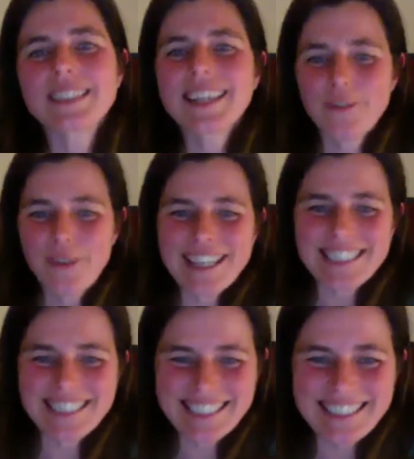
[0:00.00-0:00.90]
can take a
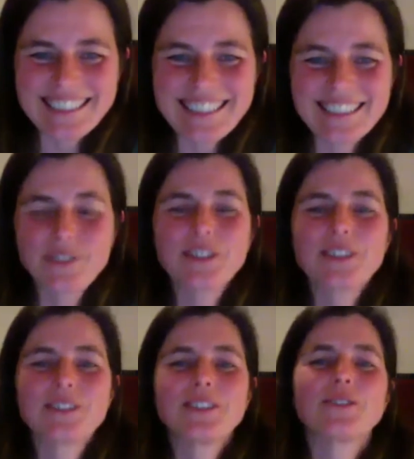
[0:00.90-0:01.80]
rest,
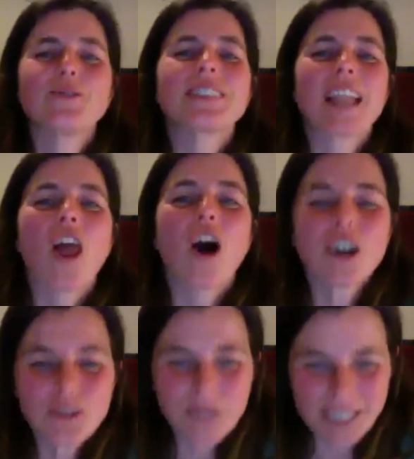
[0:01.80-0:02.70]
that there is a
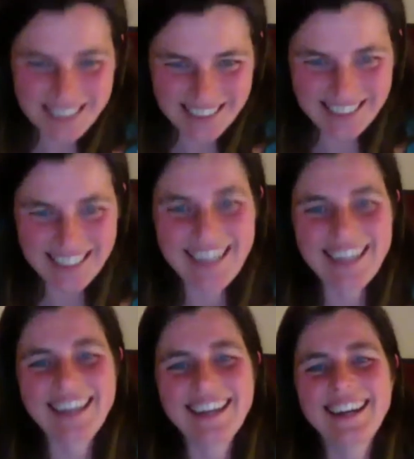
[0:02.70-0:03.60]
lot of us,
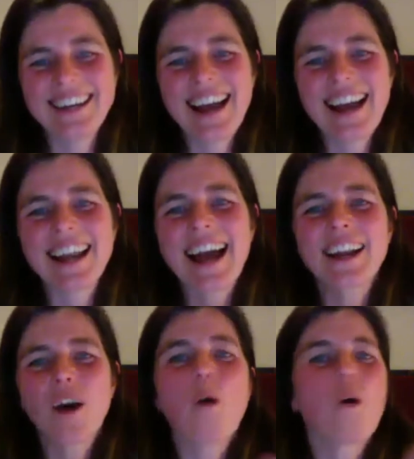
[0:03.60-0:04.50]

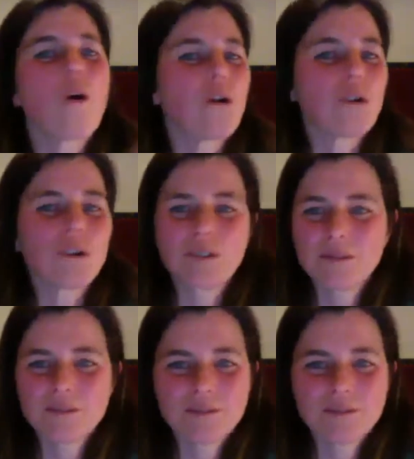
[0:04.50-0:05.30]
and all